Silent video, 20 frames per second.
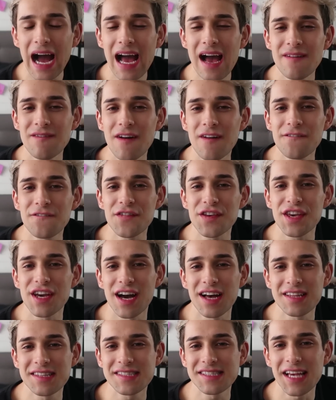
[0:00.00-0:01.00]
I have a
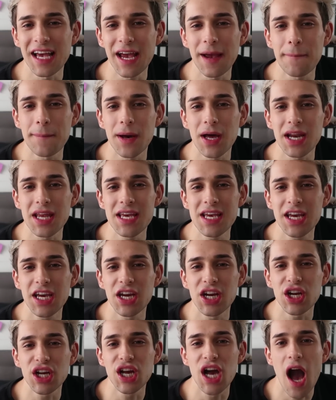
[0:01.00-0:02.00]
fiance, but he
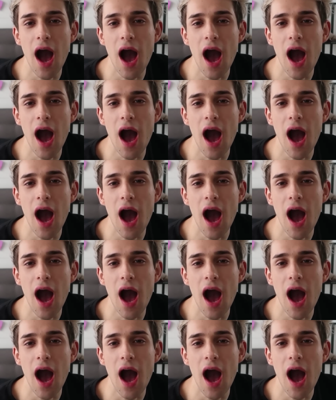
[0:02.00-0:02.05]
could